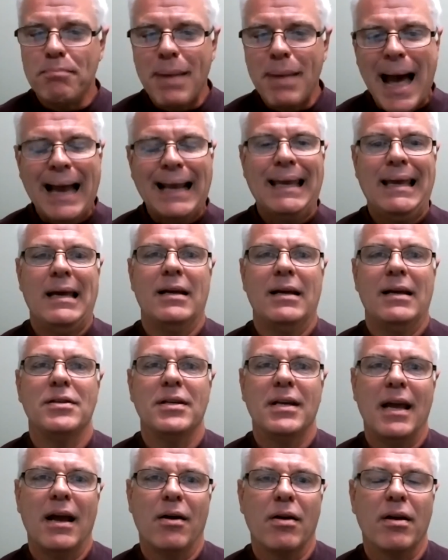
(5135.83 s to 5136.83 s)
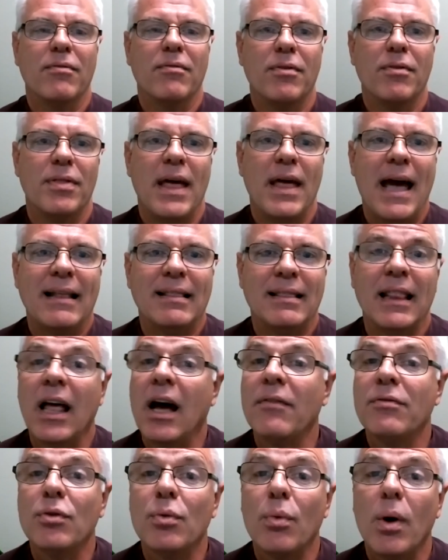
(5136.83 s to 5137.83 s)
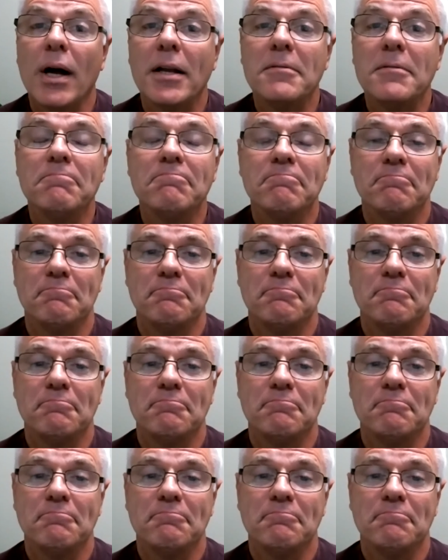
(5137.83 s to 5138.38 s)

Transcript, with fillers: back into caring for that loved one.